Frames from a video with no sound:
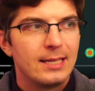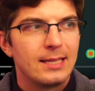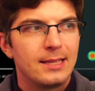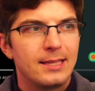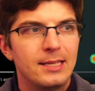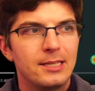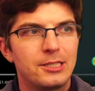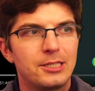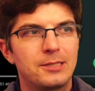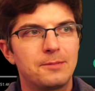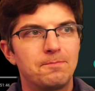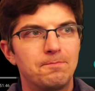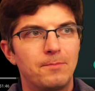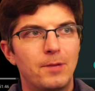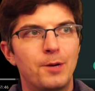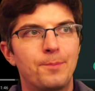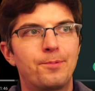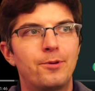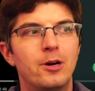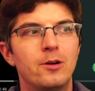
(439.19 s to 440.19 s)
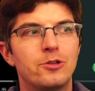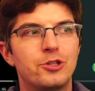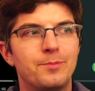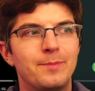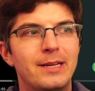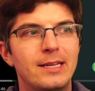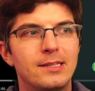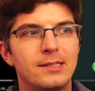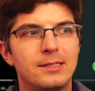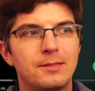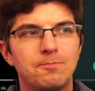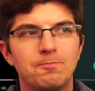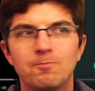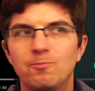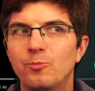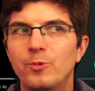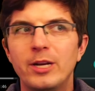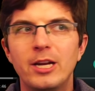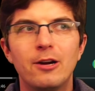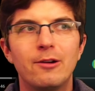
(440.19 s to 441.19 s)
This approach means
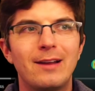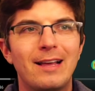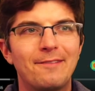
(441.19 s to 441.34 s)
we don't